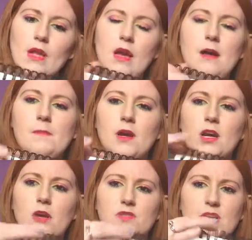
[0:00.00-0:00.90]
A
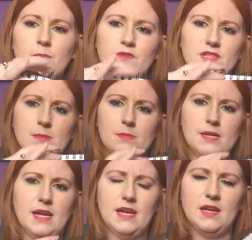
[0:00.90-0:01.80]
close-up of
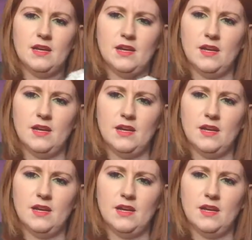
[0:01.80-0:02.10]
somebody